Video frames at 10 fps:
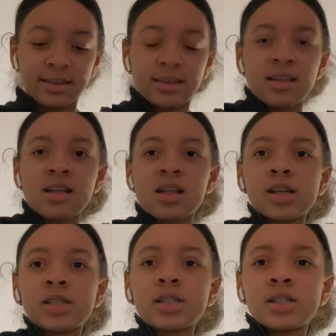
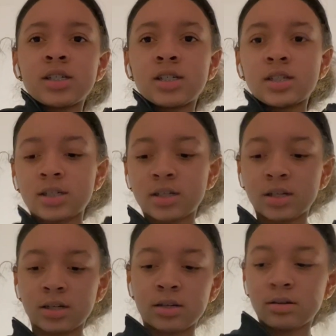
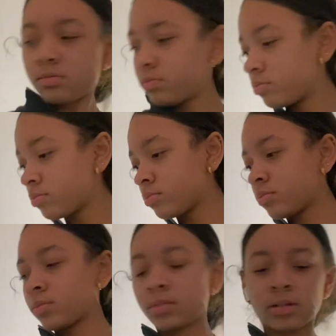
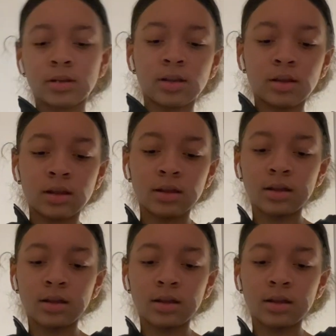(no one is talking)